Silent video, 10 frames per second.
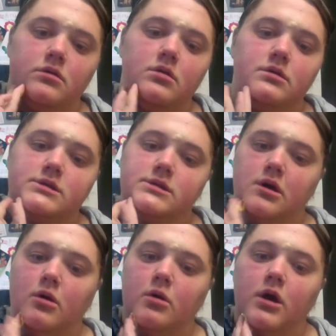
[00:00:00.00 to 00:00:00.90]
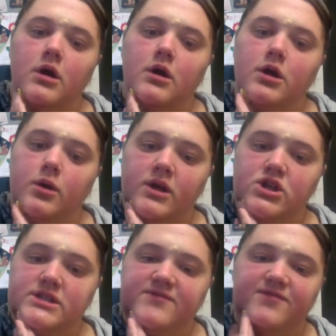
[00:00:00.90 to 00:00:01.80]
So you can
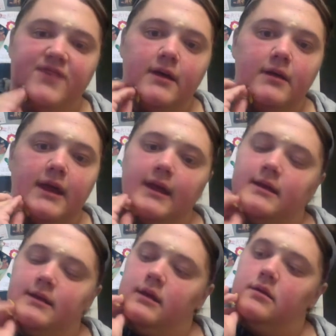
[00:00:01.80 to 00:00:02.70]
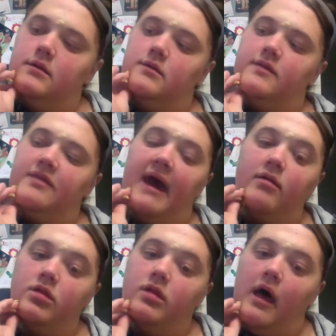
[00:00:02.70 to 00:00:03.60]
just fill in
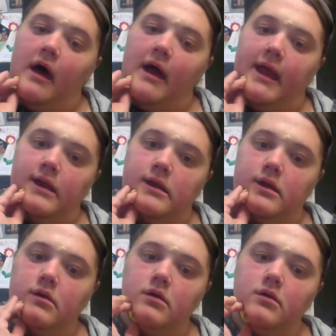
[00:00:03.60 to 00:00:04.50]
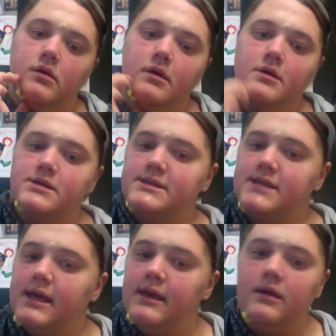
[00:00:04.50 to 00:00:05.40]
that line.
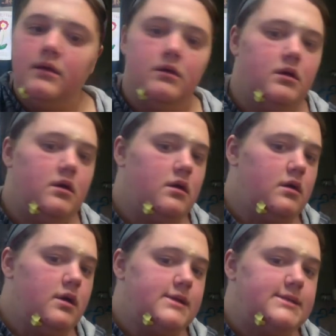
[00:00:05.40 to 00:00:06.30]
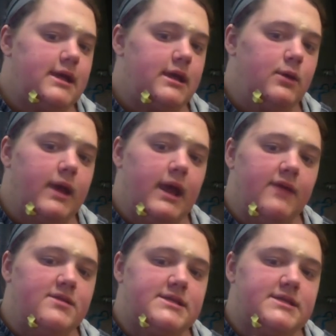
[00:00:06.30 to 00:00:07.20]
See? See, you can't
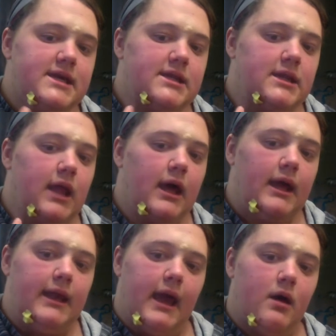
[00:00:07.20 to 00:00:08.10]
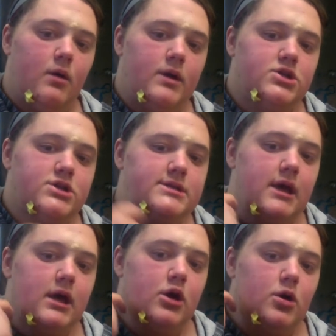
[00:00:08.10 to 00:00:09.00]
even see the line now. It just
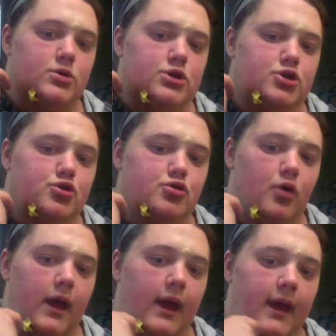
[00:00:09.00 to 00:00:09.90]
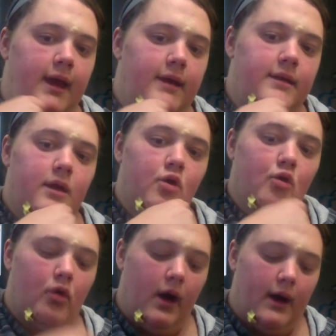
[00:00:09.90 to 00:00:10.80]
goes straight
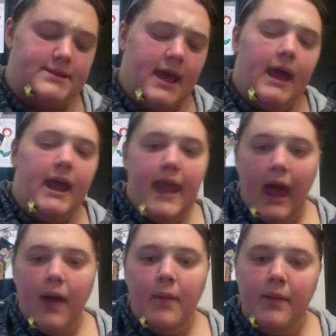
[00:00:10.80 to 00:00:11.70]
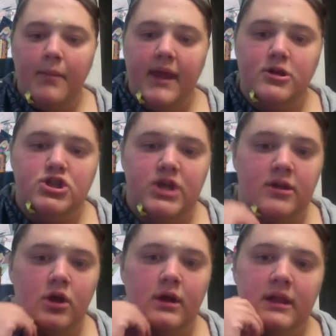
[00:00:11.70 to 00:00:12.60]
across. Yeah, it might make your chin look a